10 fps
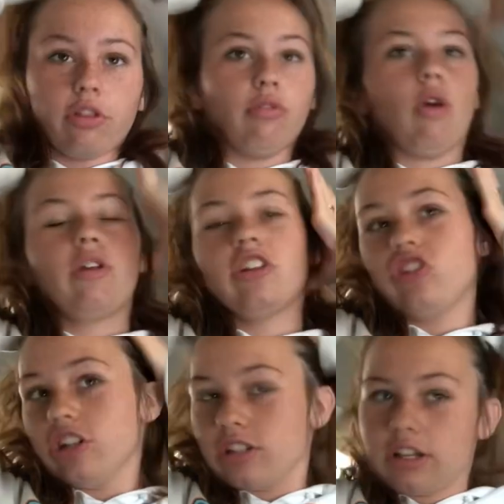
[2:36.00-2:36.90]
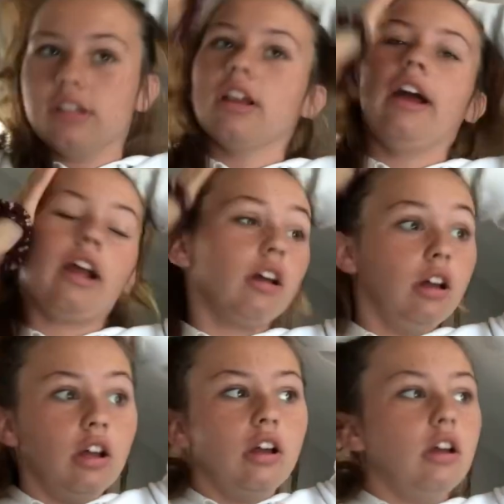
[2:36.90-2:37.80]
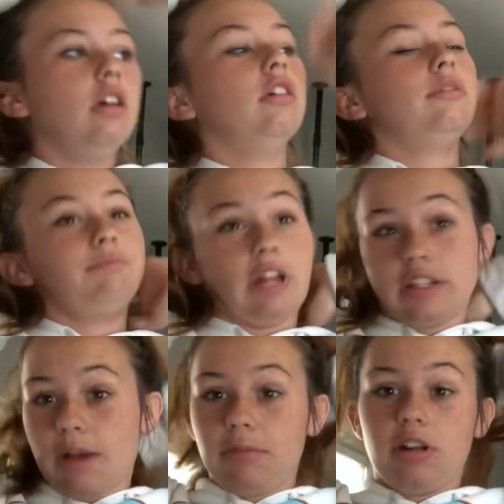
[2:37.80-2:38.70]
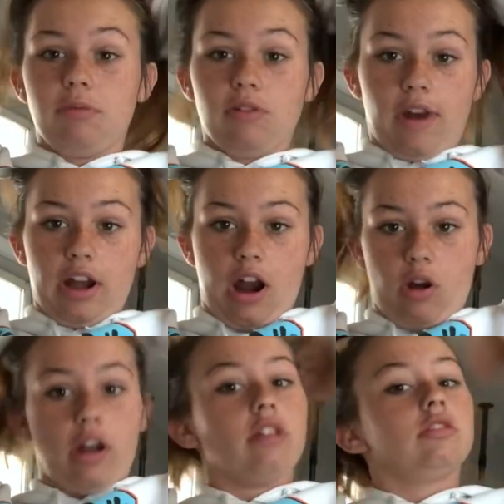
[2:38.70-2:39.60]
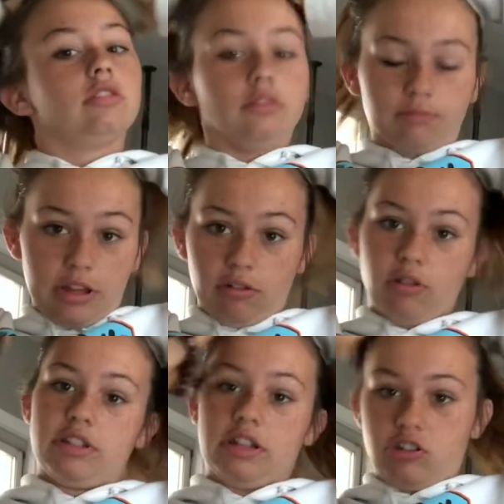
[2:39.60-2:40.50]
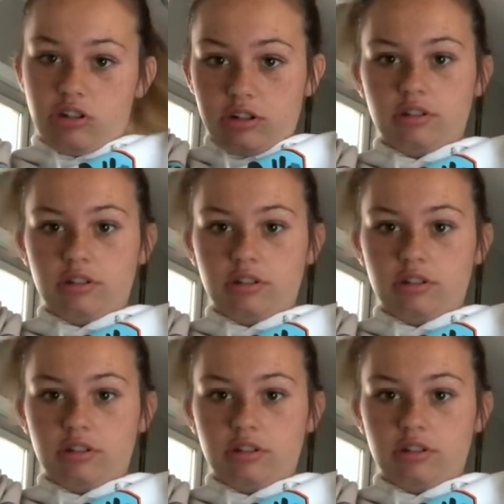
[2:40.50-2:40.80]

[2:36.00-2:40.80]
throat itches because like that's happening to me right now. My throat is itchy.